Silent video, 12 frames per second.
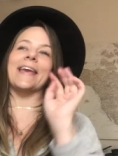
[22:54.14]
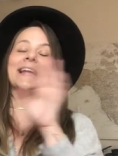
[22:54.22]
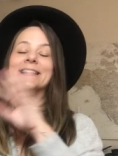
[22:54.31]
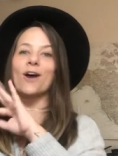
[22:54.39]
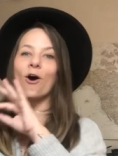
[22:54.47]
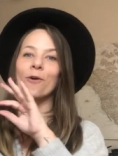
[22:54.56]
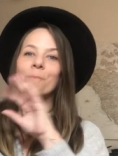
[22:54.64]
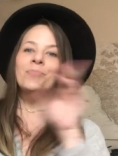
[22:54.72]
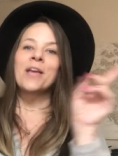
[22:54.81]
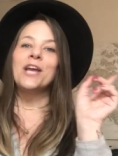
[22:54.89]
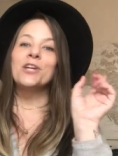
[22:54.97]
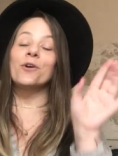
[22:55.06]
I can't talk.
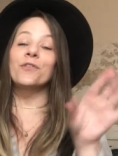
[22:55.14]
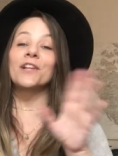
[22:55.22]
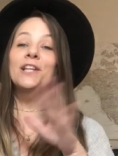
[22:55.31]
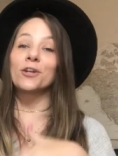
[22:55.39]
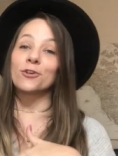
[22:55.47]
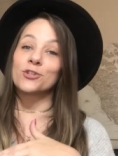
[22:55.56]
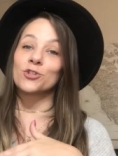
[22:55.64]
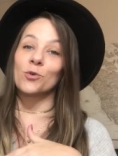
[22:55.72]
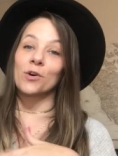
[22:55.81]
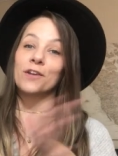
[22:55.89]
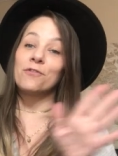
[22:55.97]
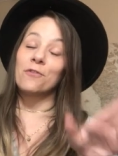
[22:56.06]
You know at the liquor
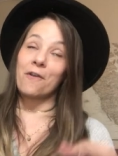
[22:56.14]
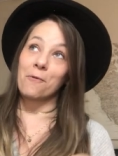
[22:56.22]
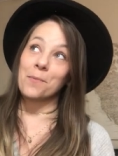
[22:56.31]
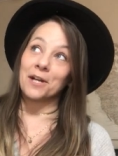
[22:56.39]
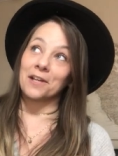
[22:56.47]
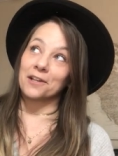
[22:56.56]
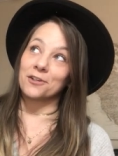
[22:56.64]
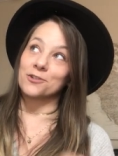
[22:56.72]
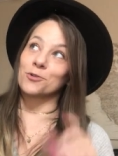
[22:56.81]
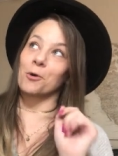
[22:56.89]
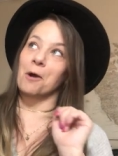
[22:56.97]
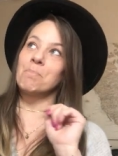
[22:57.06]
store, if you've ever been a liquor
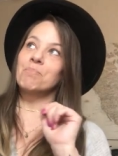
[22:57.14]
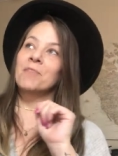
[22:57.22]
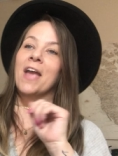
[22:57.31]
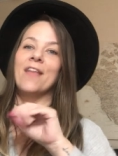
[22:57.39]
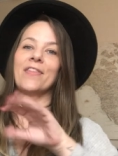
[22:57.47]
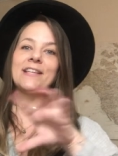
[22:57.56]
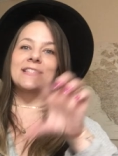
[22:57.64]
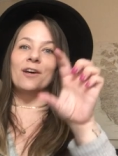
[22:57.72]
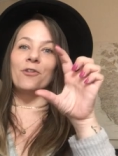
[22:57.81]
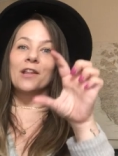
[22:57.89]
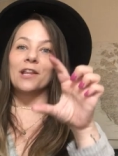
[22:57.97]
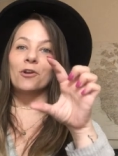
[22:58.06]
store, they
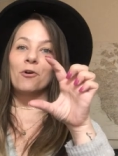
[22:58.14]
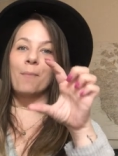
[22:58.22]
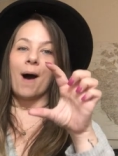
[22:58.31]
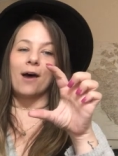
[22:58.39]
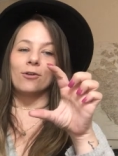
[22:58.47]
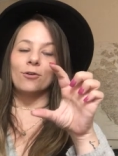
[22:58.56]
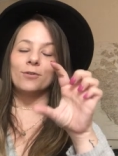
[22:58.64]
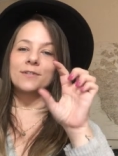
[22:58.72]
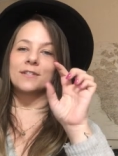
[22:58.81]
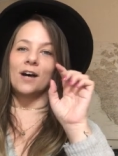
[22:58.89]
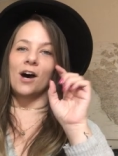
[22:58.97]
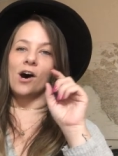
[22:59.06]
sell the little
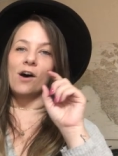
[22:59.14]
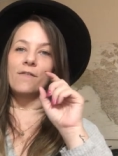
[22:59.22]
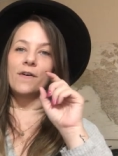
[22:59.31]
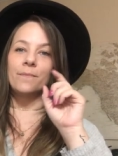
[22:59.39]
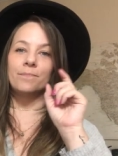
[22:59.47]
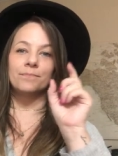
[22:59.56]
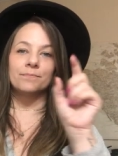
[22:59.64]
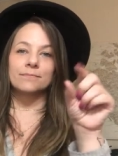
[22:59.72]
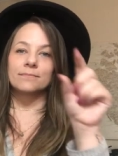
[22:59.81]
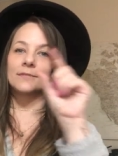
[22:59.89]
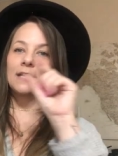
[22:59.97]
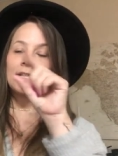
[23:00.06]
bottles of
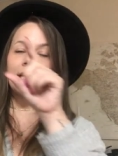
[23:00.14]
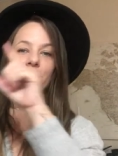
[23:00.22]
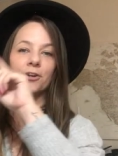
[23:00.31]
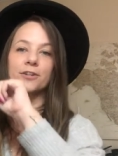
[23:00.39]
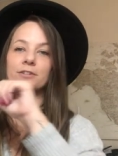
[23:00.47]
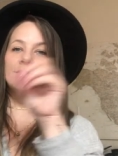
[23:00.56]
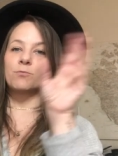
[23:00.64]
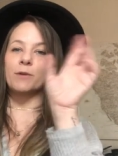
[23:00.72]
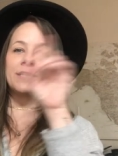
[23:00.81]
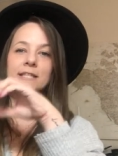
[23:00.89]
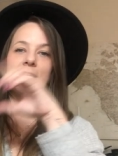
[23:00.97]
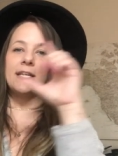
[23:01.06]
liquors,
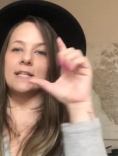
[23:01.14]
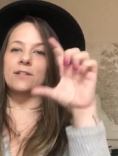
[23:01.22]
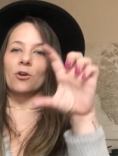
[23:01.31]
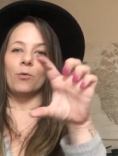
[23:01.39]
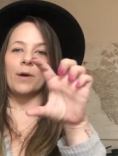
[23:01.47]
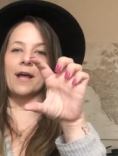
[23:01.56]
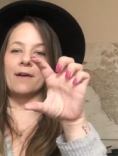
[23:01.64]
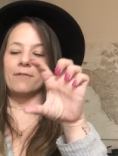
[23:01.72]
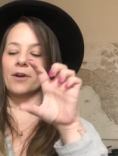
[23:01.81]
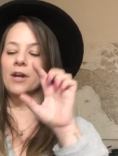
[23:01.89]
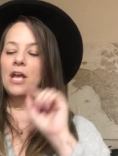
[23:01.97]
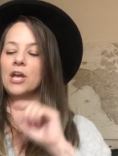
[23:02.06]
whiskeys, or
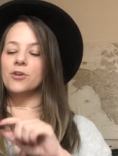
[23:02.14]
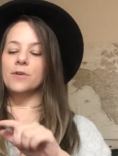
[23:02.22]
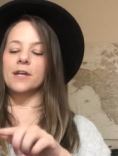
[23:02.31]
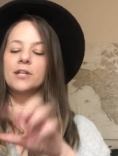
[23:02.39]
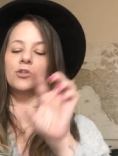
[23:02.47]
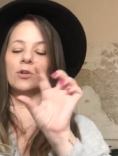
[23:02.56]
whatever. You could get